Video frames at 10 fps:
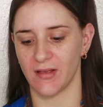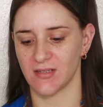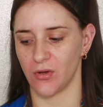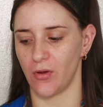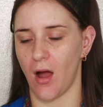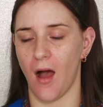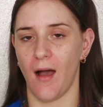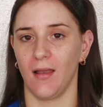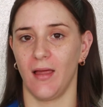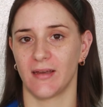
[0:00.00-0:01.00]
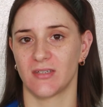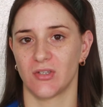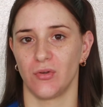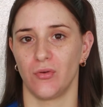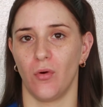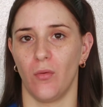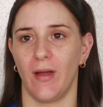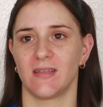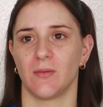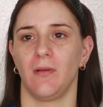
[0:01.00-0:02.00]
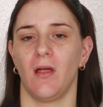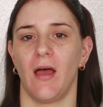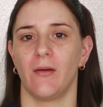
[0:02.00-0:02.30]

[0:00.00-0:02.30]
So I like to always apply